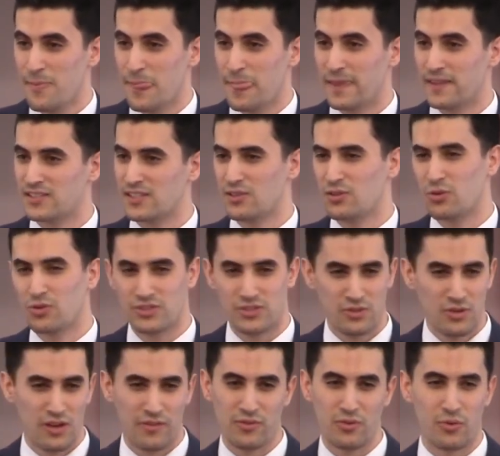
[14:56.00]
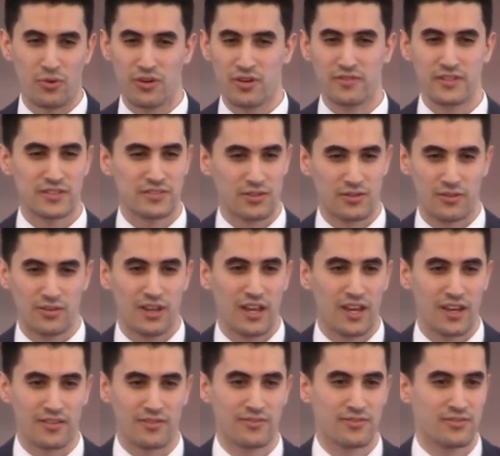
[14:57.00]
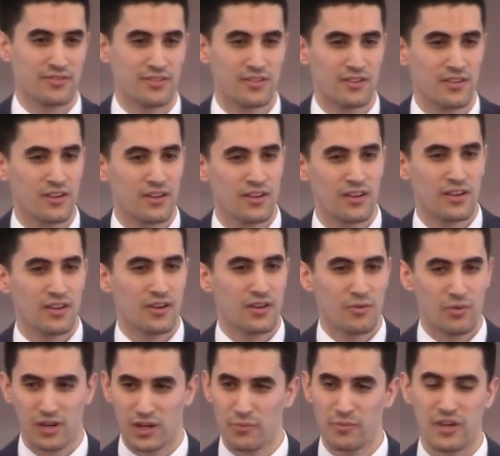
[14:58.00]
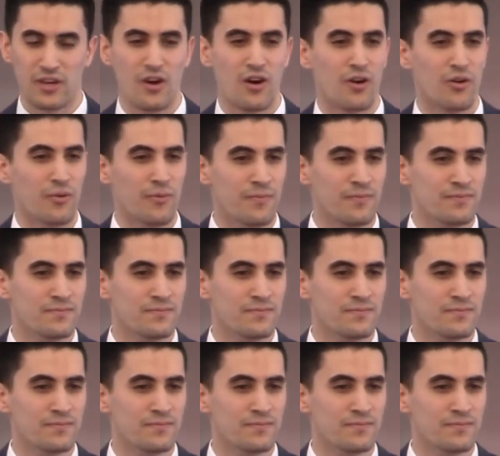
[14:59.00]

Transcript: they said, Lord, do you have the word of eternal life? Where can we go?